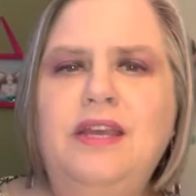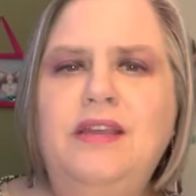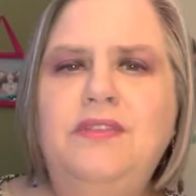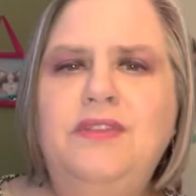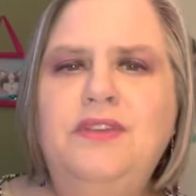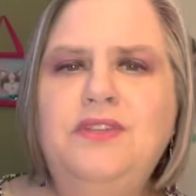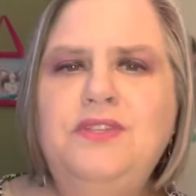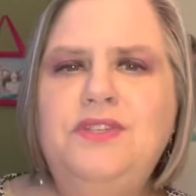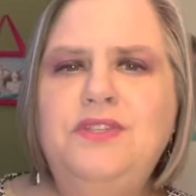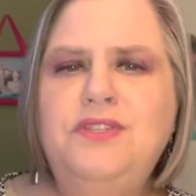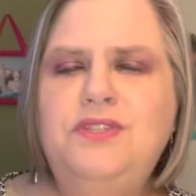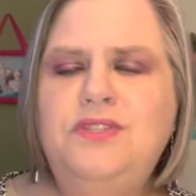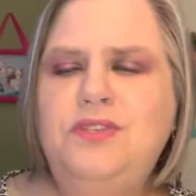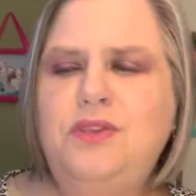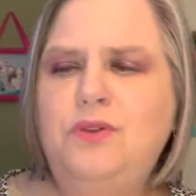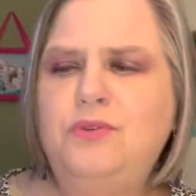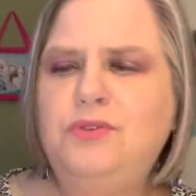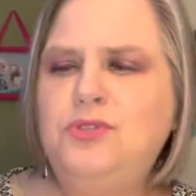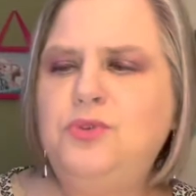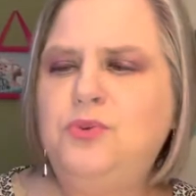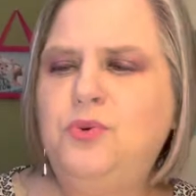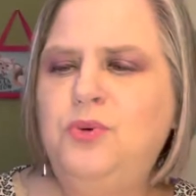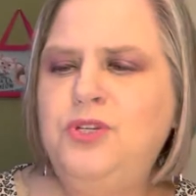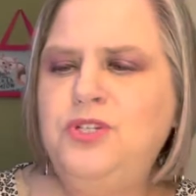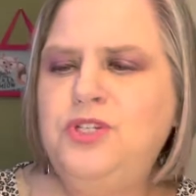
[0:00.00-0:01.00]
This is so
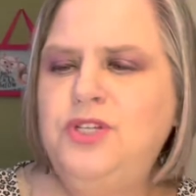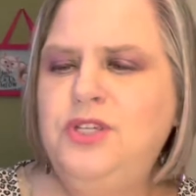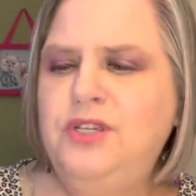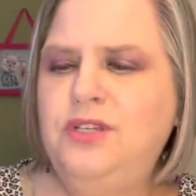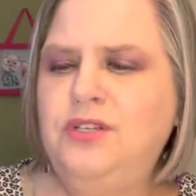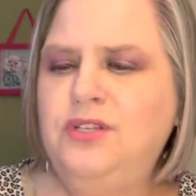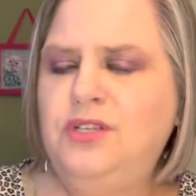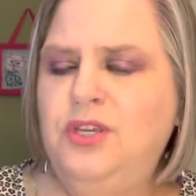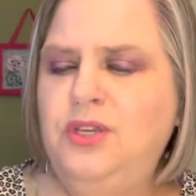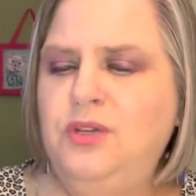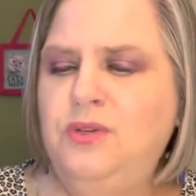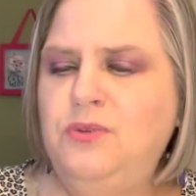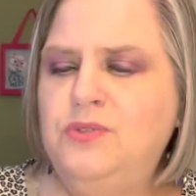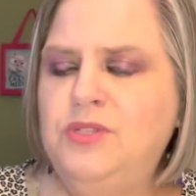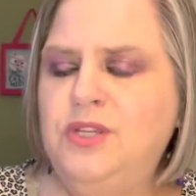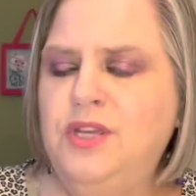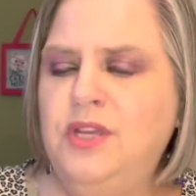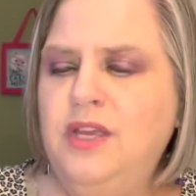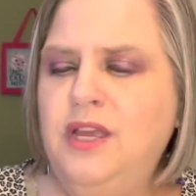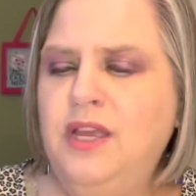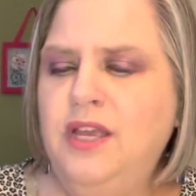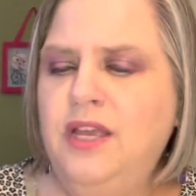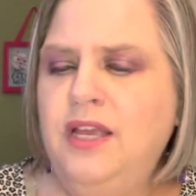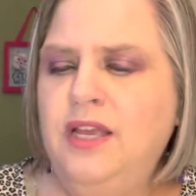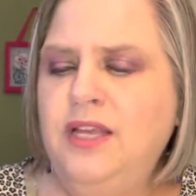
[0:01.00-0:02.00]
squishy and cute.
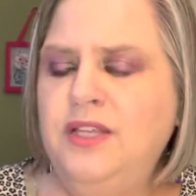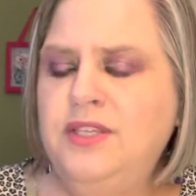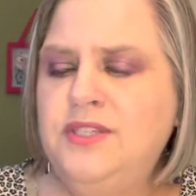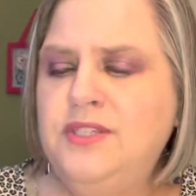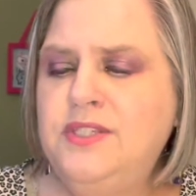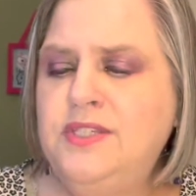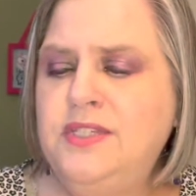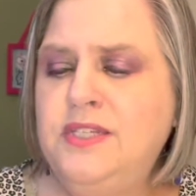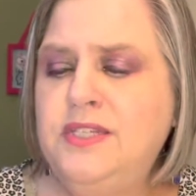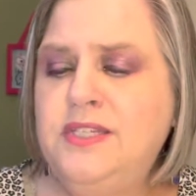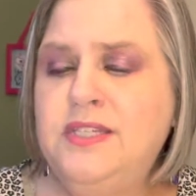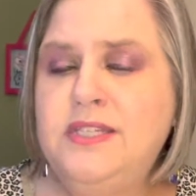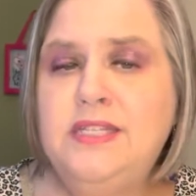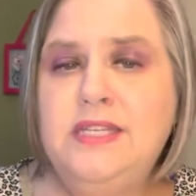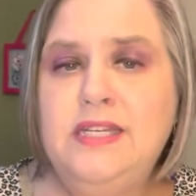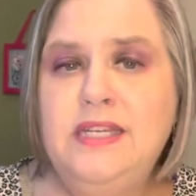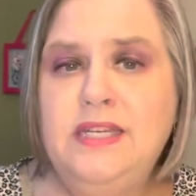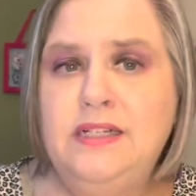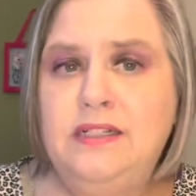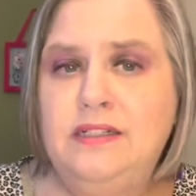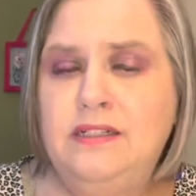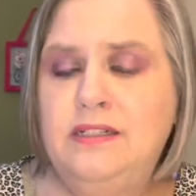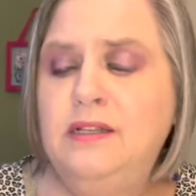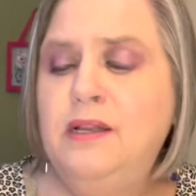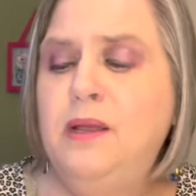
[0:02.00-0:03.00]
It's
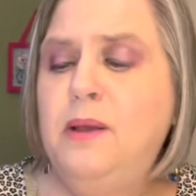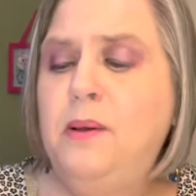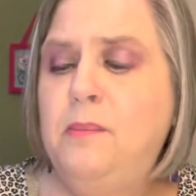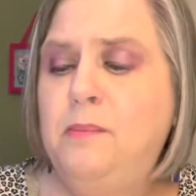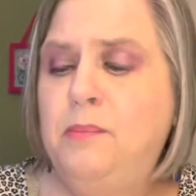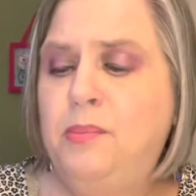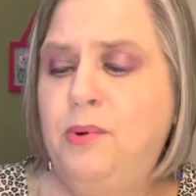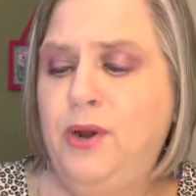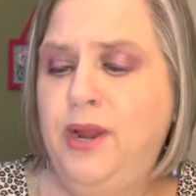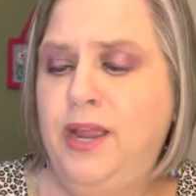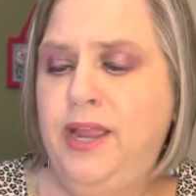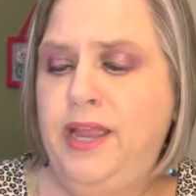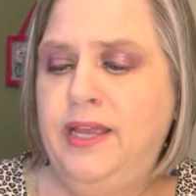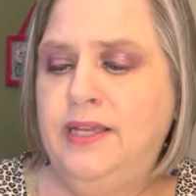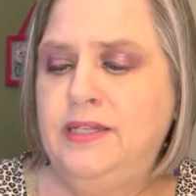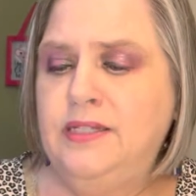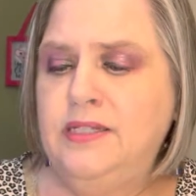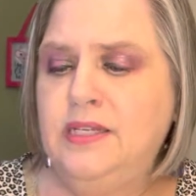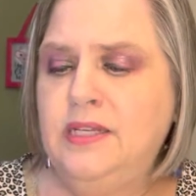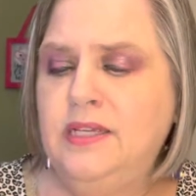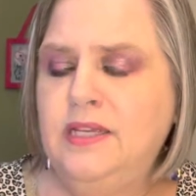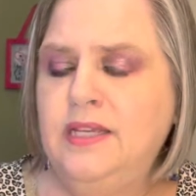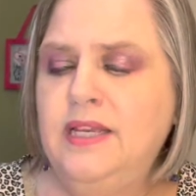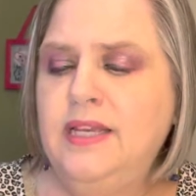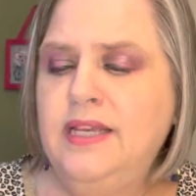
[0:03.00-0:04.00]
Distill
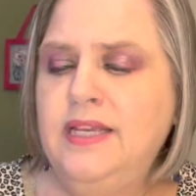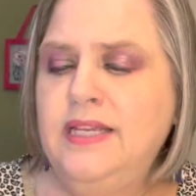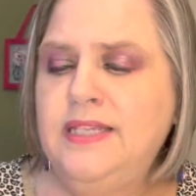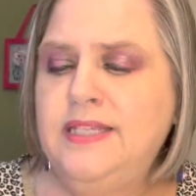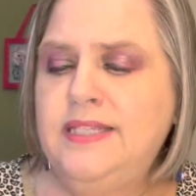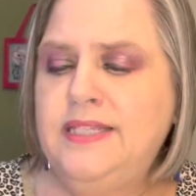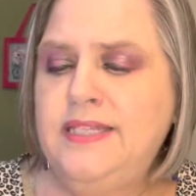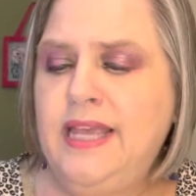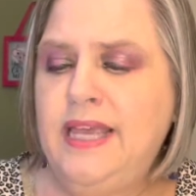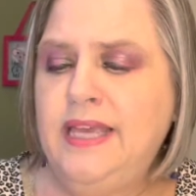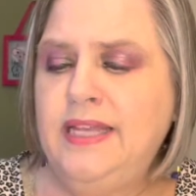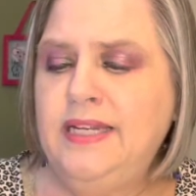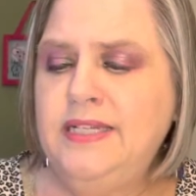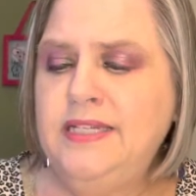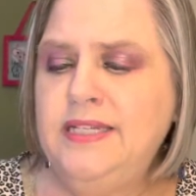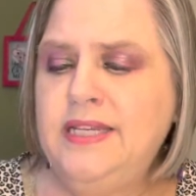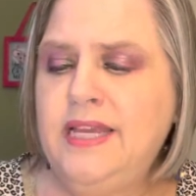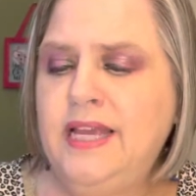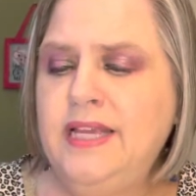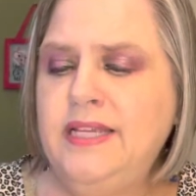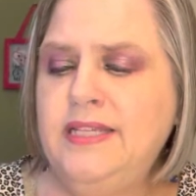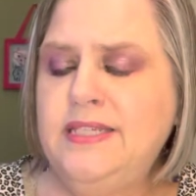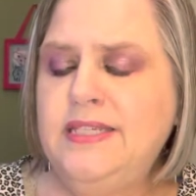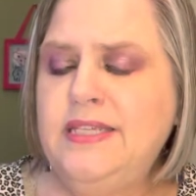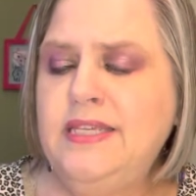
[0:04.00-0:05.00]
brand
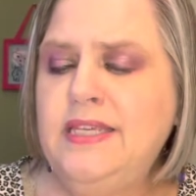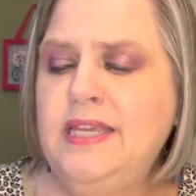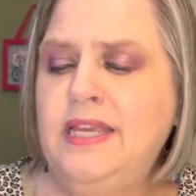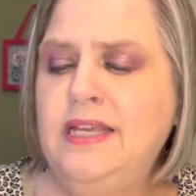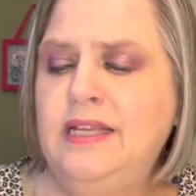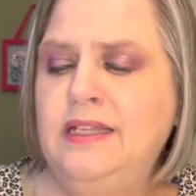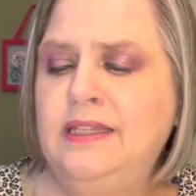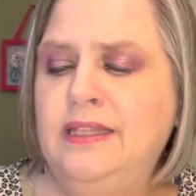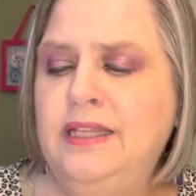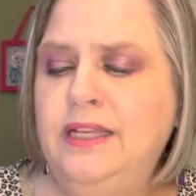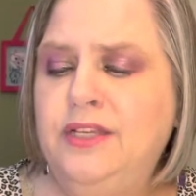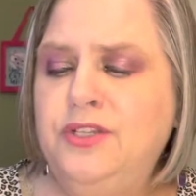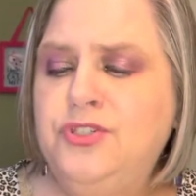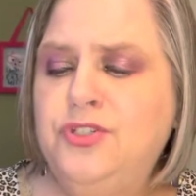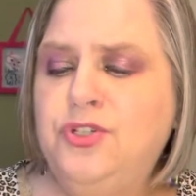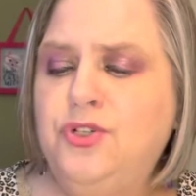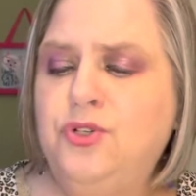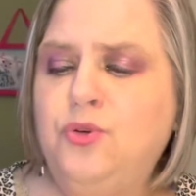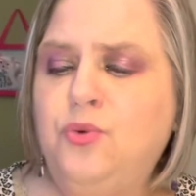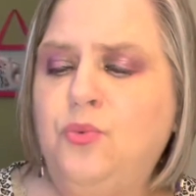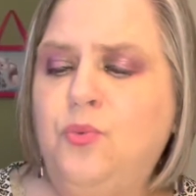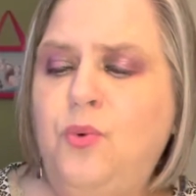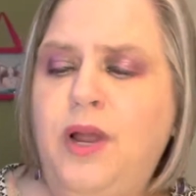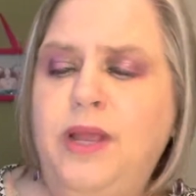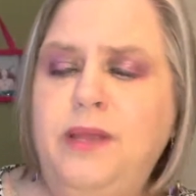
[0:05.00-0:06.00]
sanitizing elixir
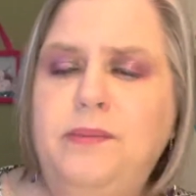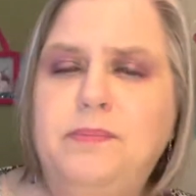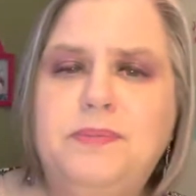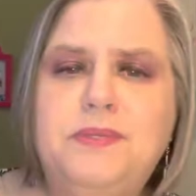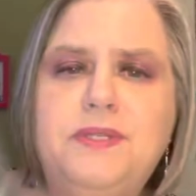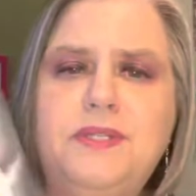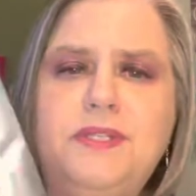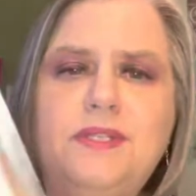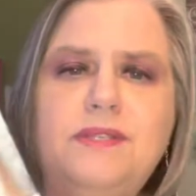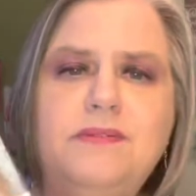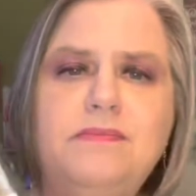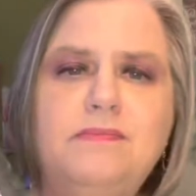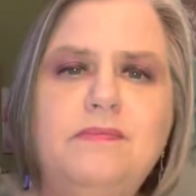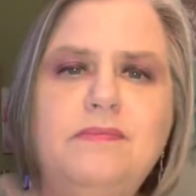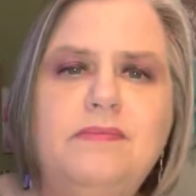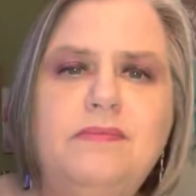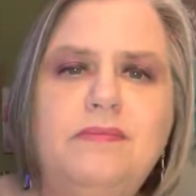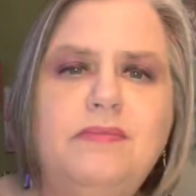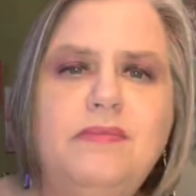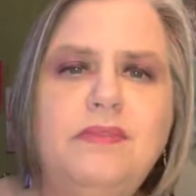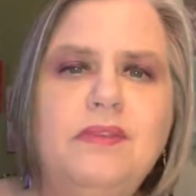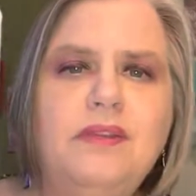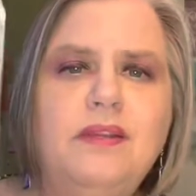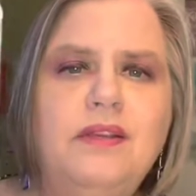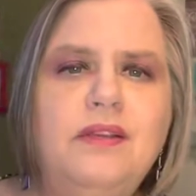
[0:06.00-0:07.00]
wipes.
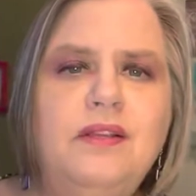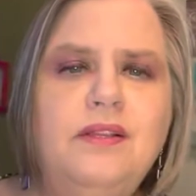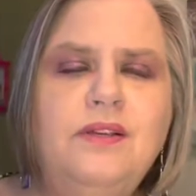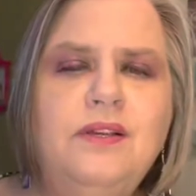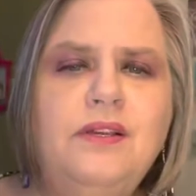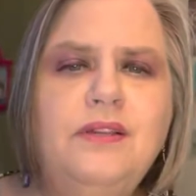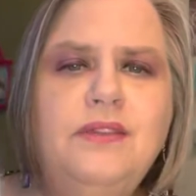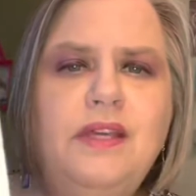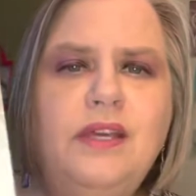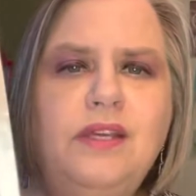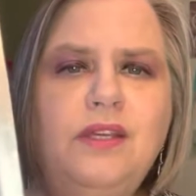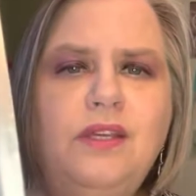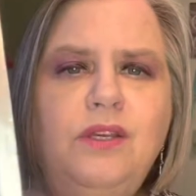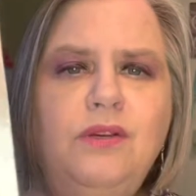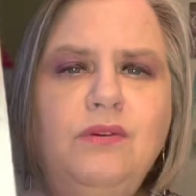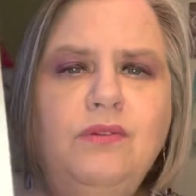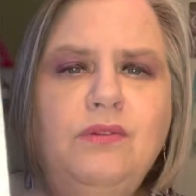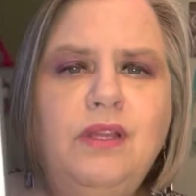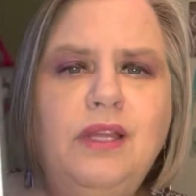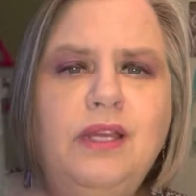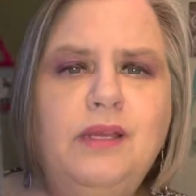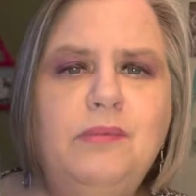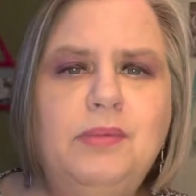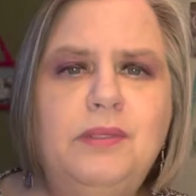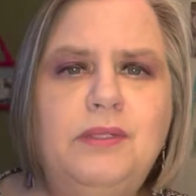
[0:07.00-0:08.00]
Look at that cute
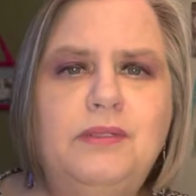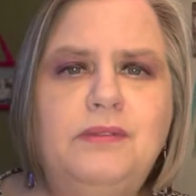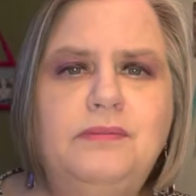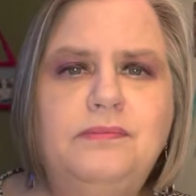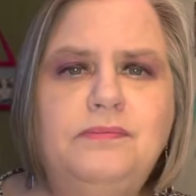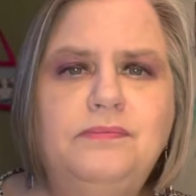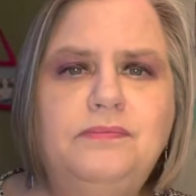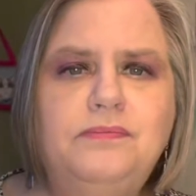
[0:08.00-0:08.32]
label.